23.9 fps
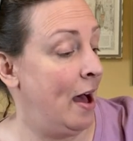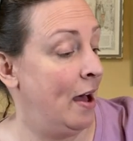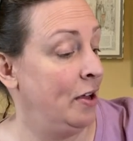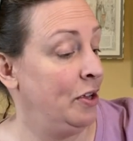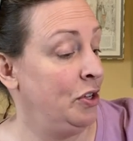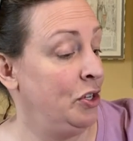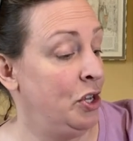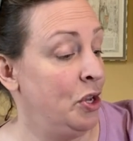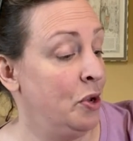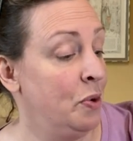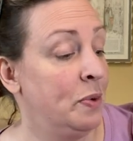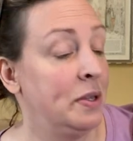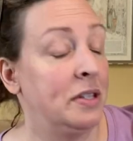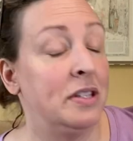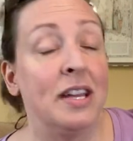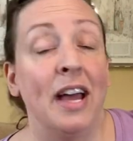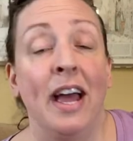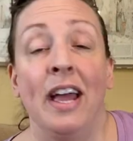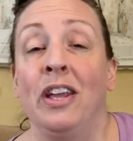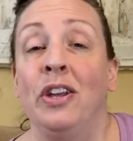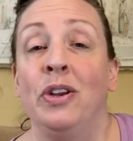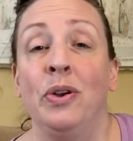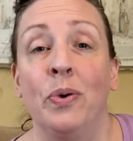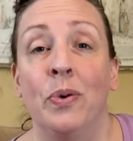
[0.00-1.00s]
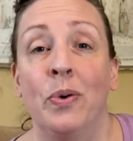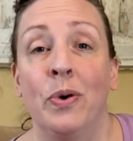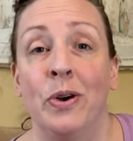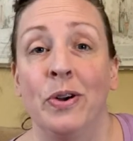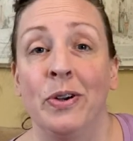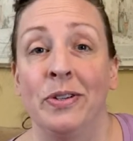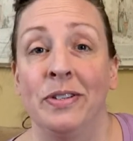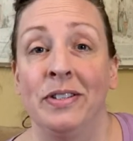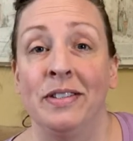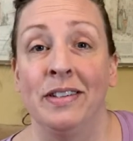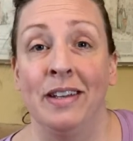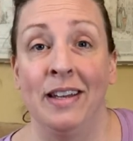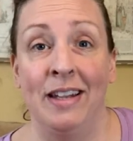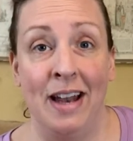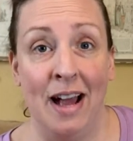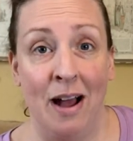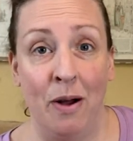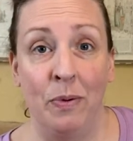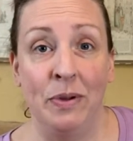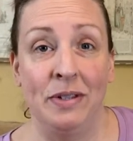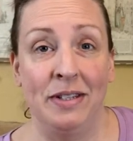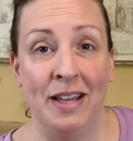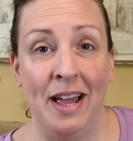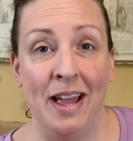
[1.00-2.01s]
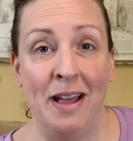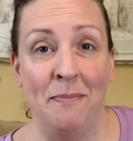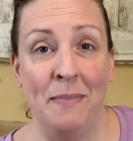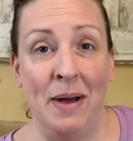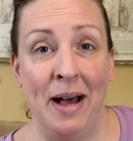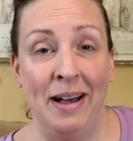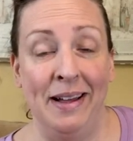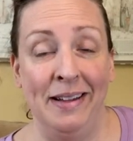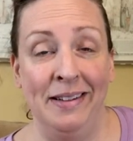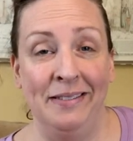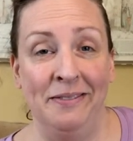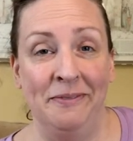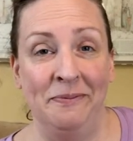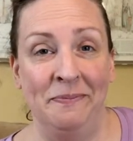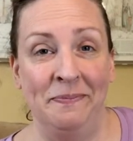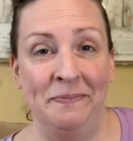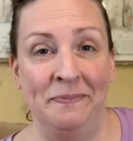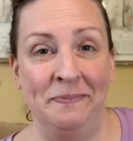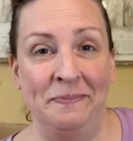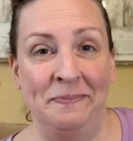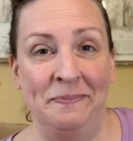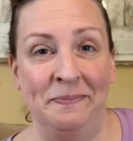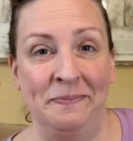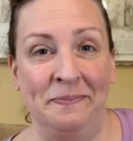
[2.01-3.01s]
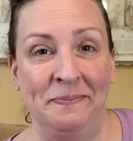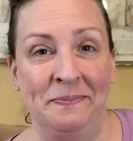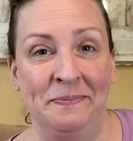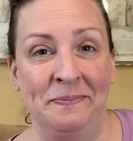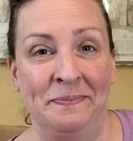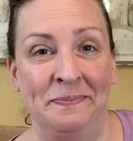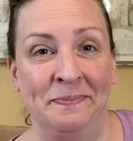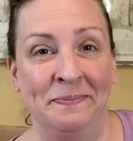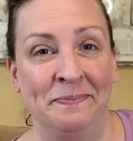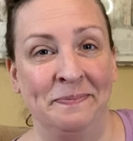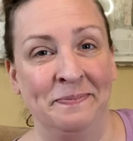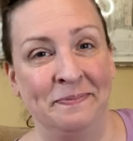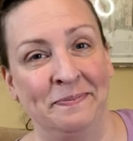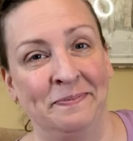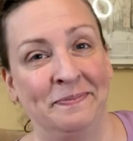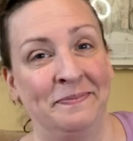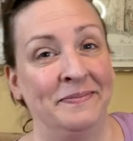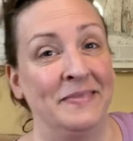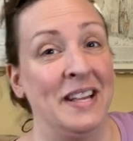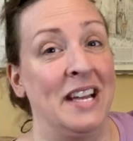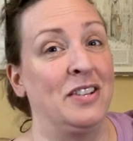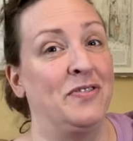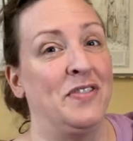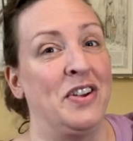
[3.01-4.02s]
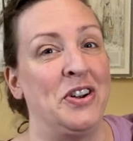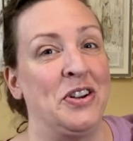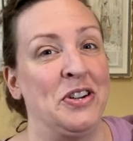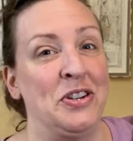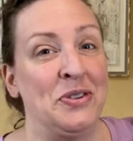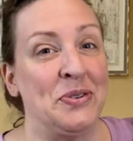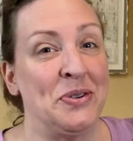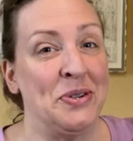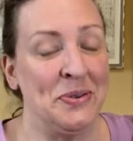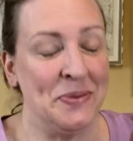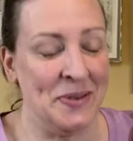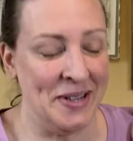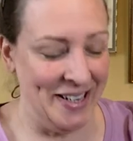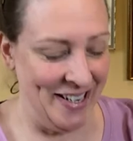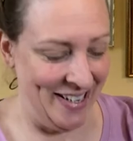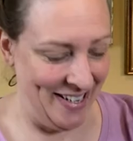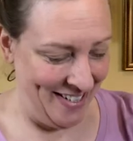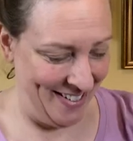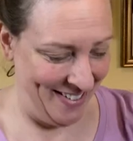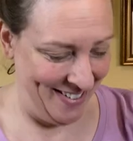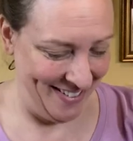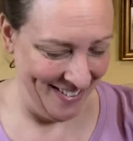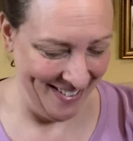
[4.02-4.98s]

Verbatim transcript: you would take yours and I would take mine. That's very true, isn't it?